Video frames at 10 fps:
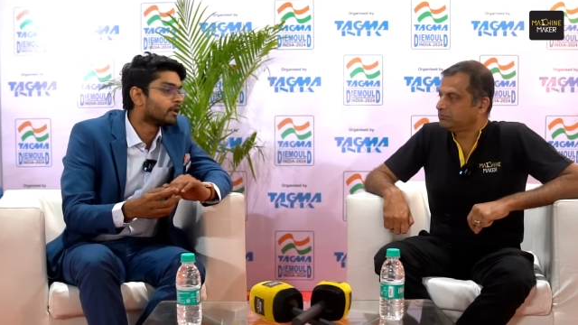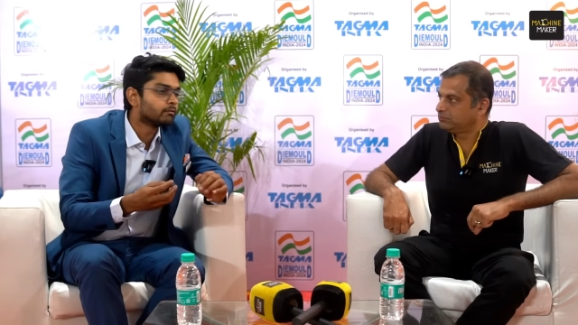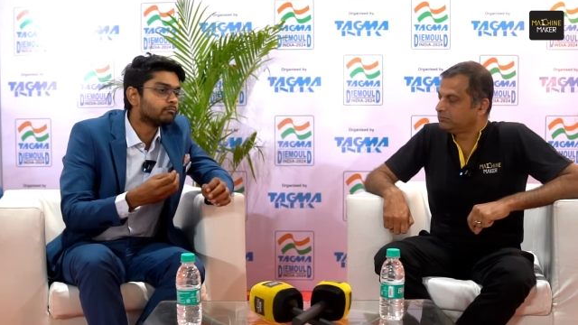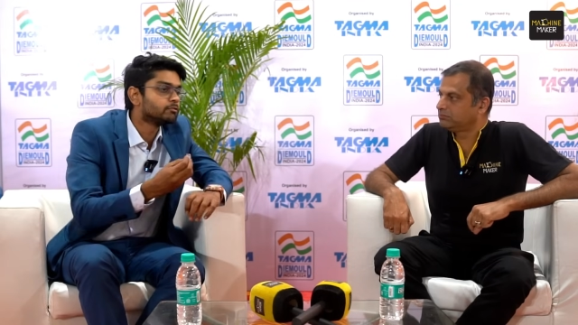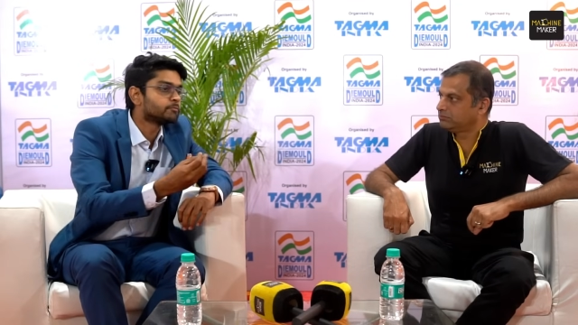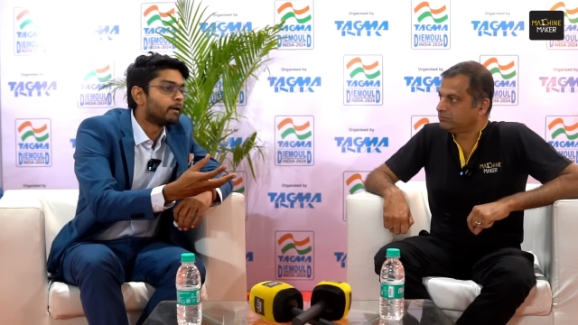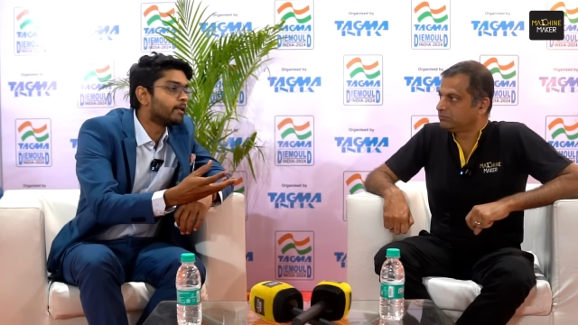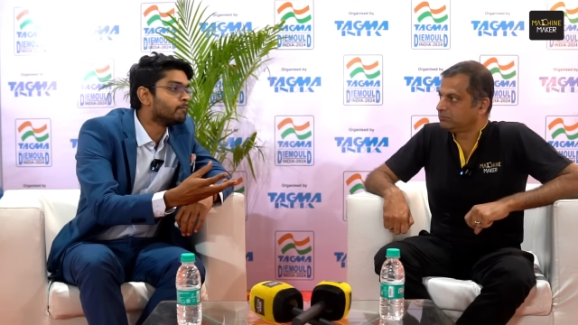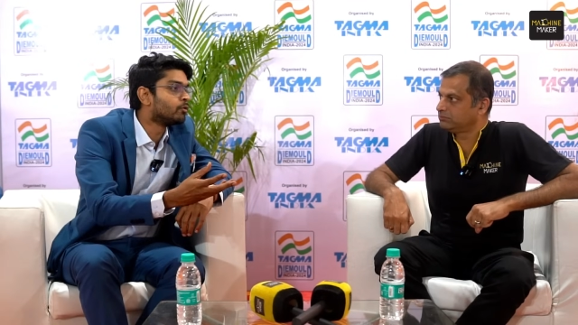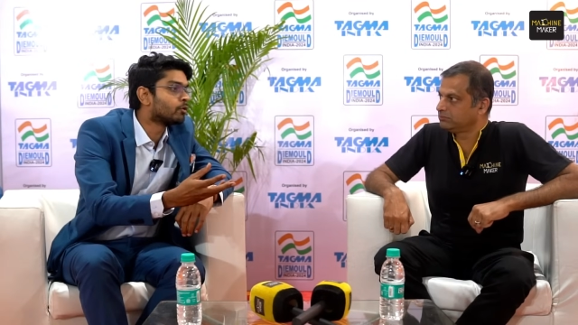Speaker 1: Like
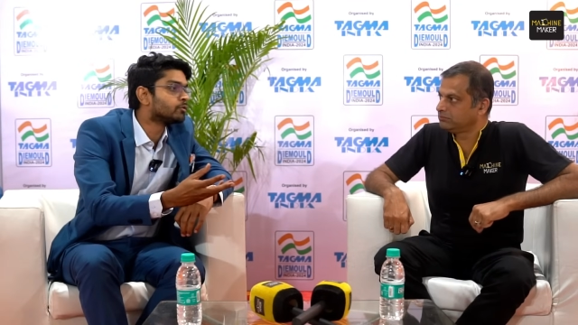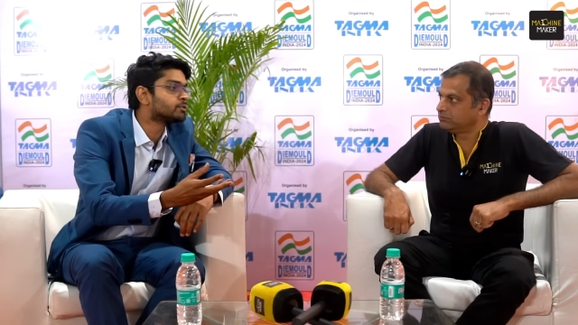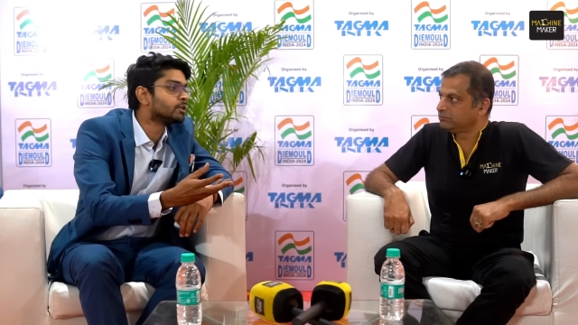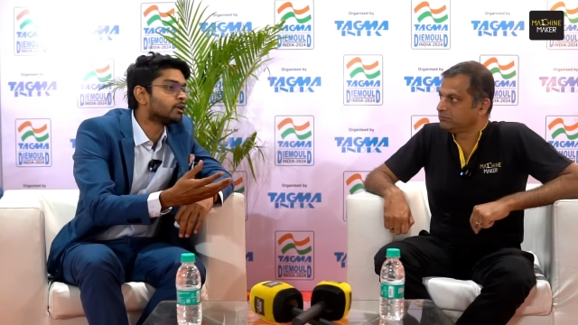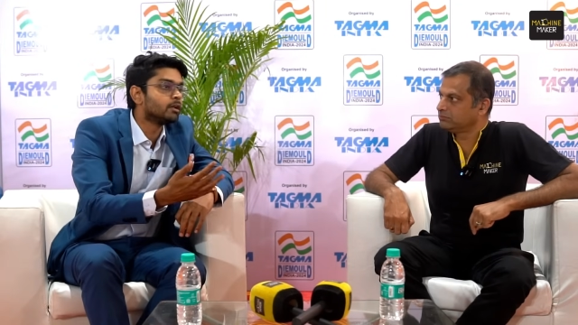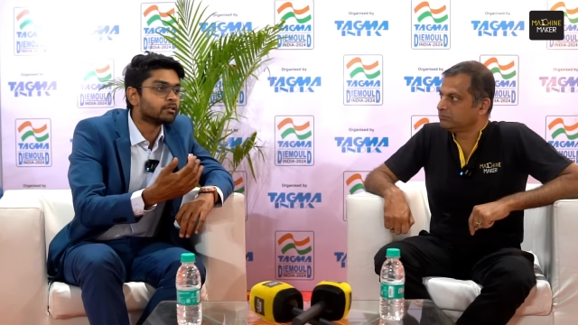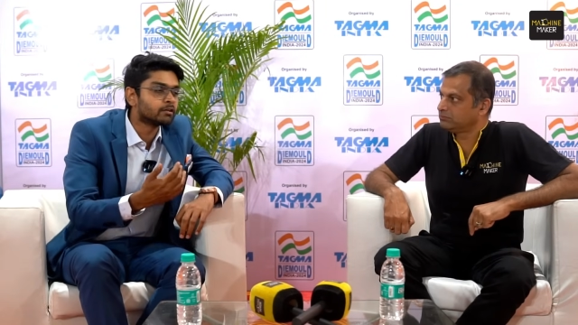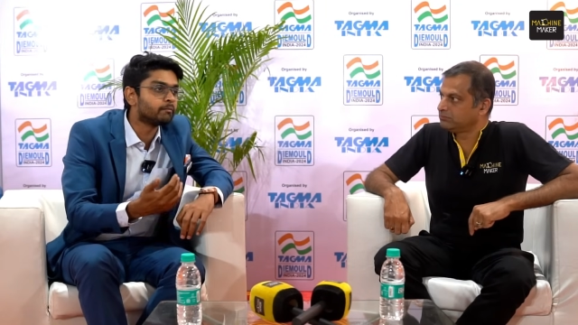spending more on steel doesn't